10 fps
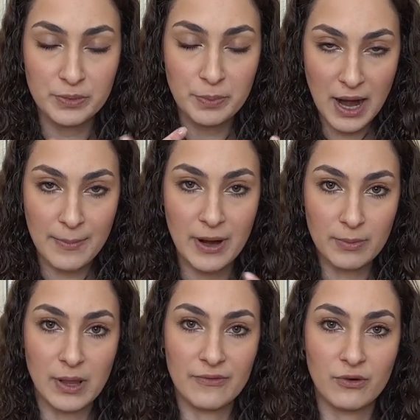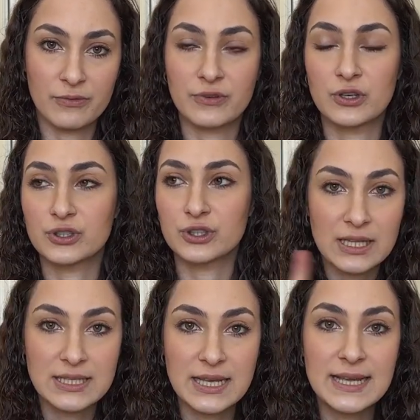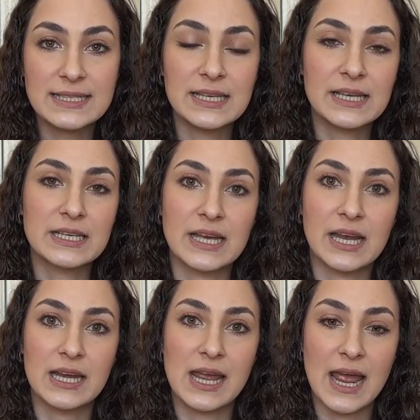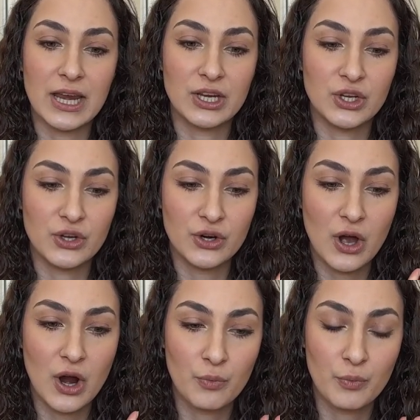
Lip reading: a primary platform first. Let's say it's LinkedIn and you are